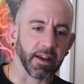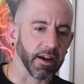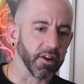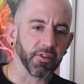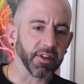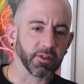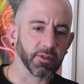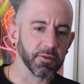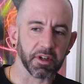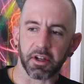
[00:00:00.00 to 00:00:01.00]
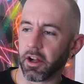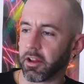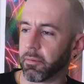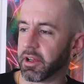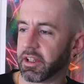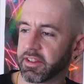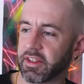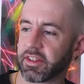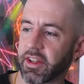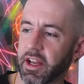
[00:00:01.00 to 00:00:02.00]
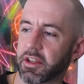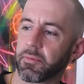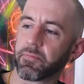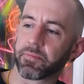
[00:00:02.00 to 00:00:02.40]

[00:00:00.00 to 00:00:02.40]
I don't know if that's what you want to call them, but it's just like